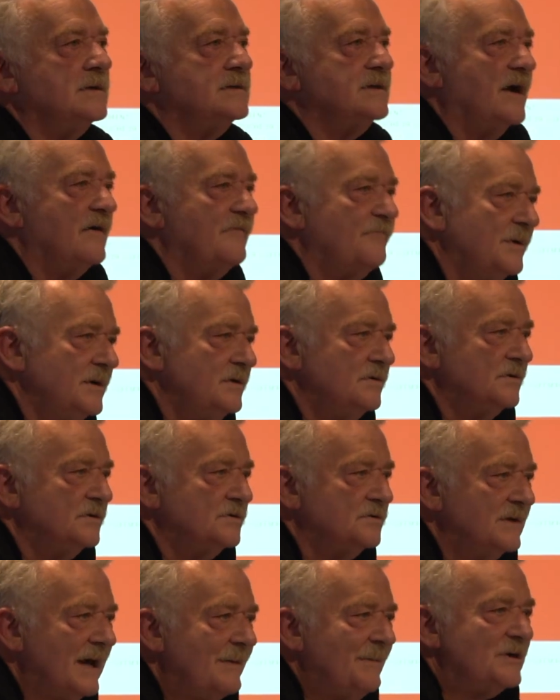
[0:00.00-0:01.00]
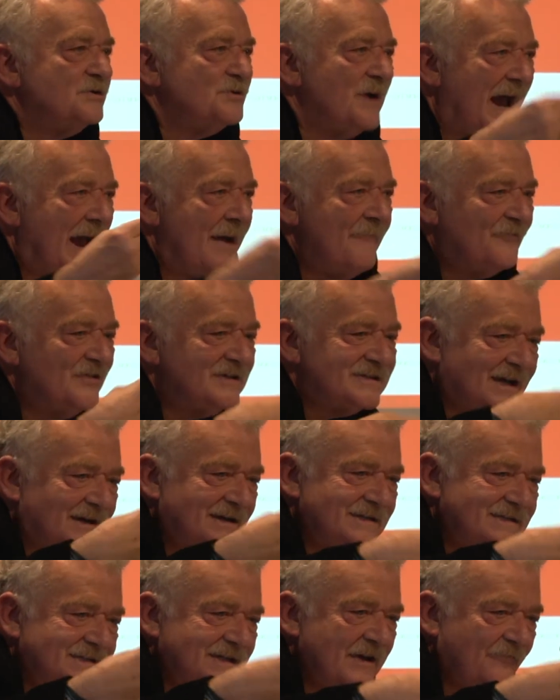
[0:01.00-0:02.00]
as I've been doing today, but to
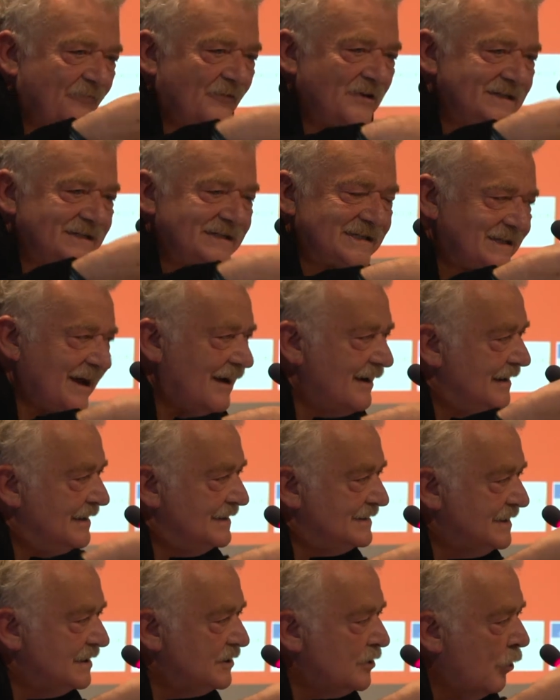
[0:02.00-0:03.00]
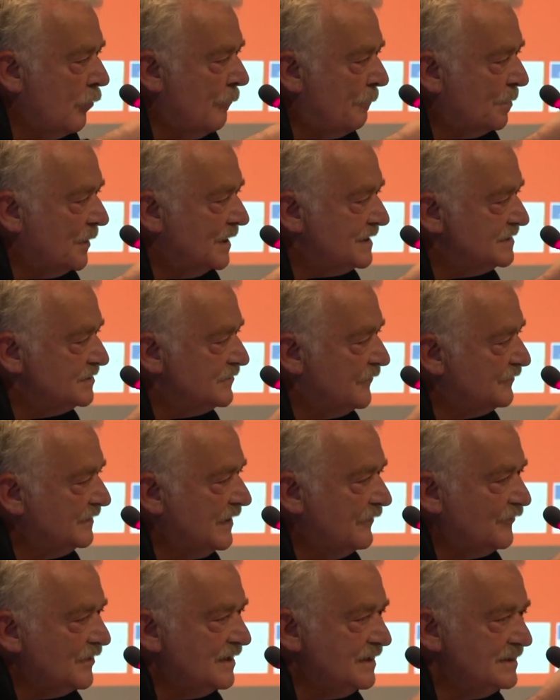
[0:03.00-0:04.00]
emphasize different styles, the co-presence of
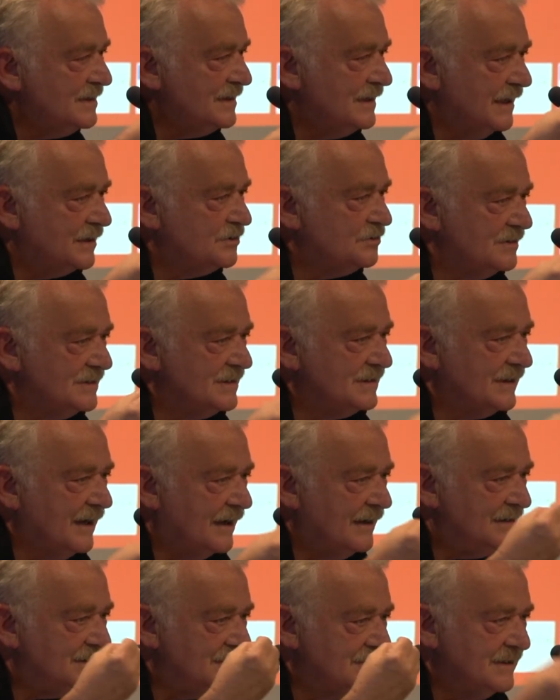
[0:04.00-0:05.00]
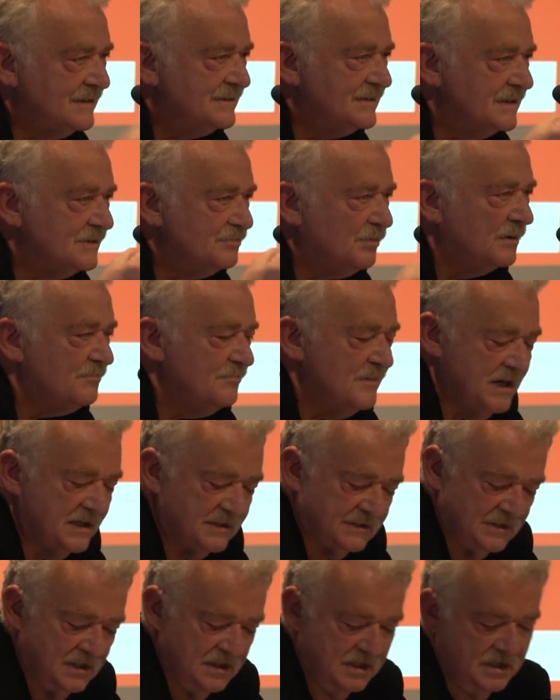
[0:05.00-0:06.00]
different intellectual styles. This is what
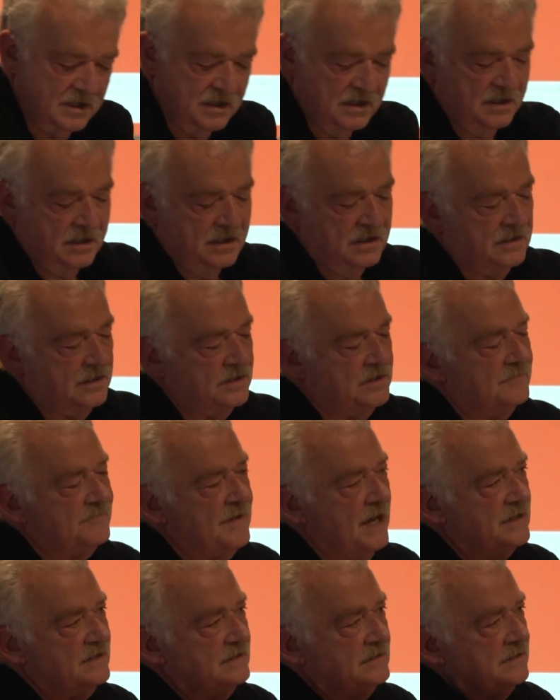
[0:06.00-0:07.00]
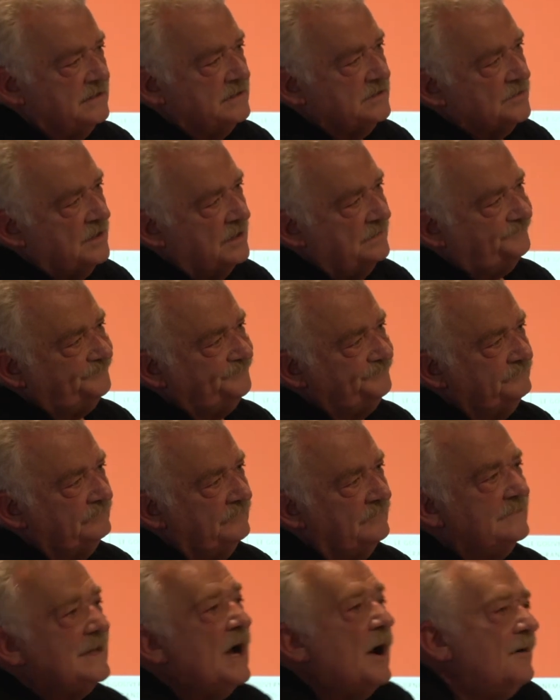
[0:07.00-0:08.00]
makes the humanities.
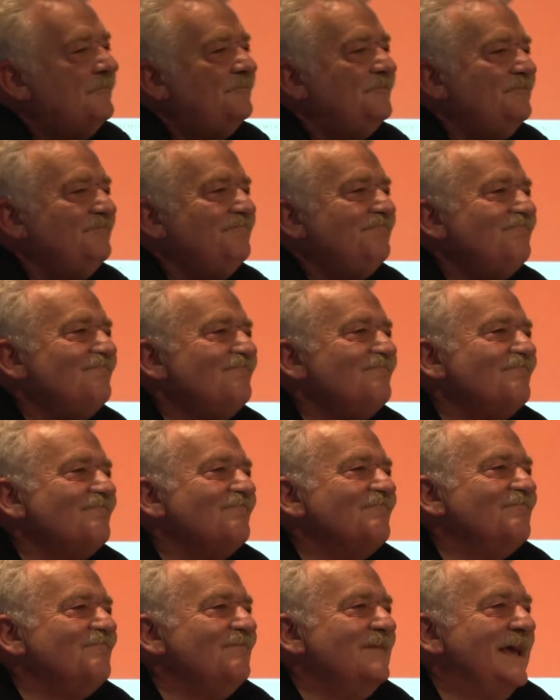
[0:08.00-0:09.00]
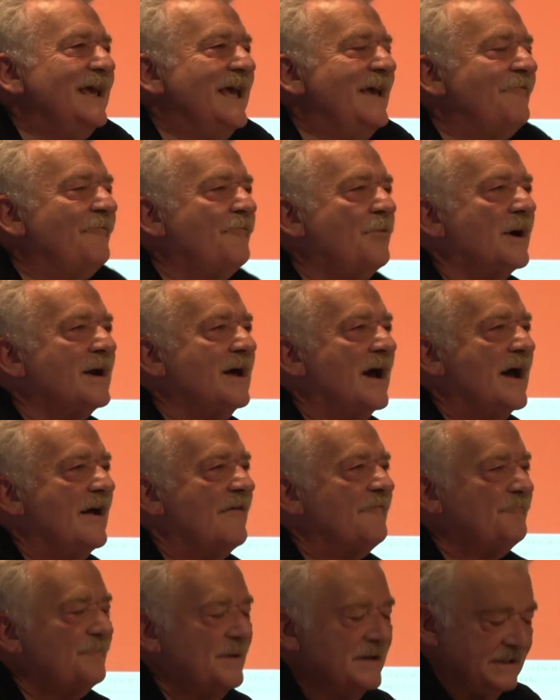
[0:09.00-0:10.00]
Now, if what I
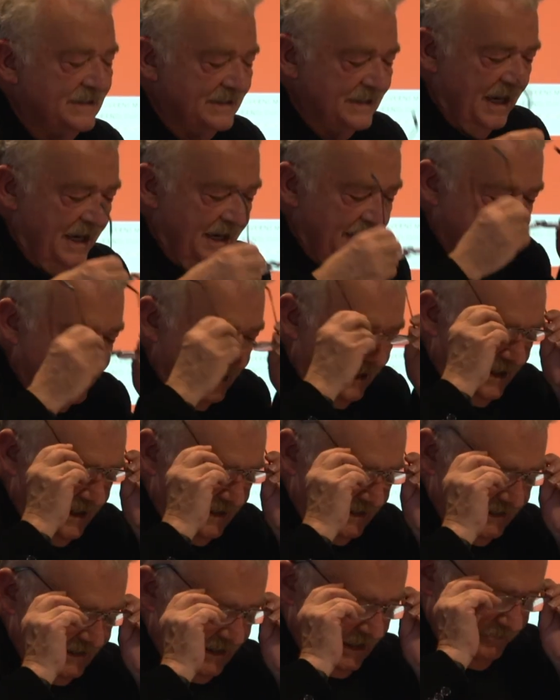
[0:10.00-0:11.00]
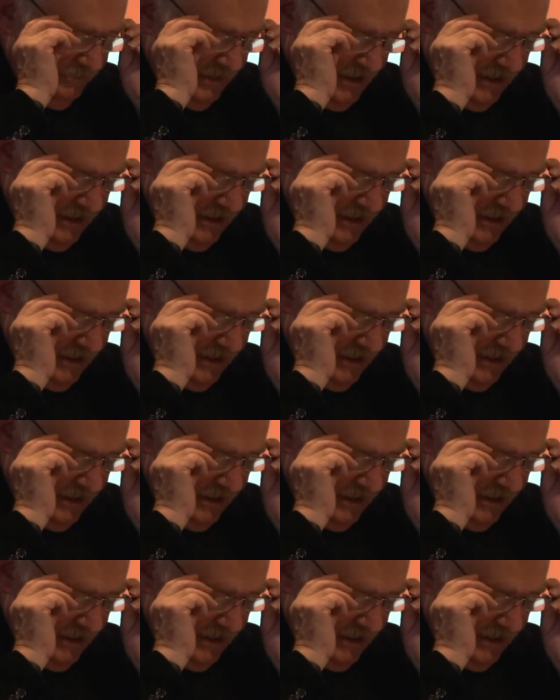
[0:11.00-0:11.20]
have been saying in the last 10